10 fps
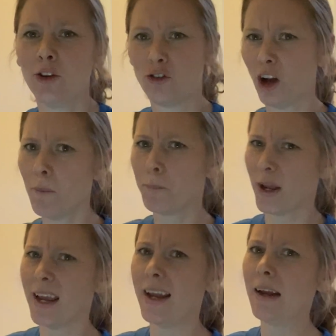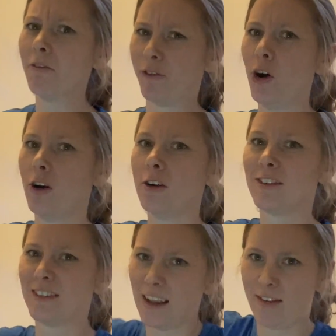jumping for
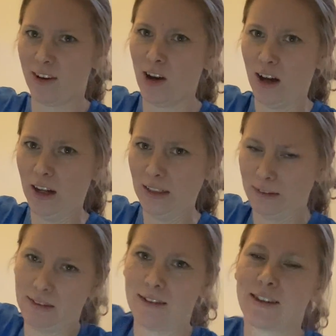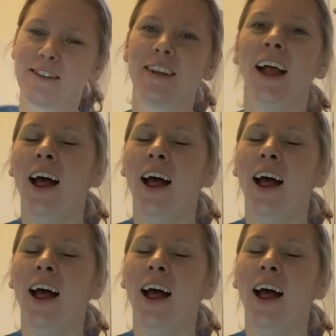distance.